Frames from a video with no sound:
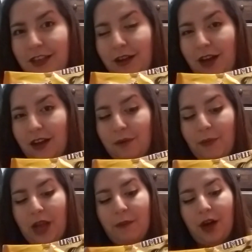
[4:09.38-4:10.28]

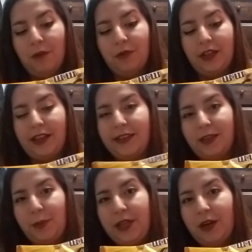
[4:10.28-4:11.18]
My mom really likes the
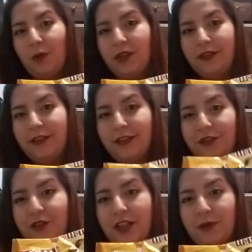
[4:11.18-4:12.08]
peanut ones,
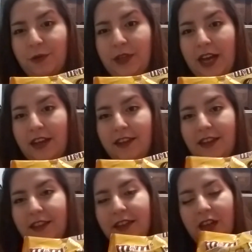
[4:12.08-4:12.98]
so that's what we got.
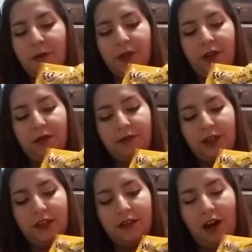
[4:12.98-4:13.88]
And they come in little
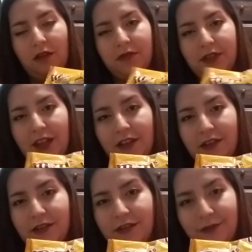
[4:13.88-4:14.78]
fun harvest
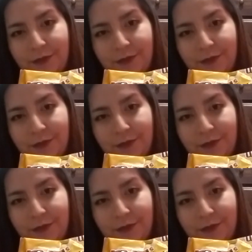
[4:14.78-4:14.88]
colors.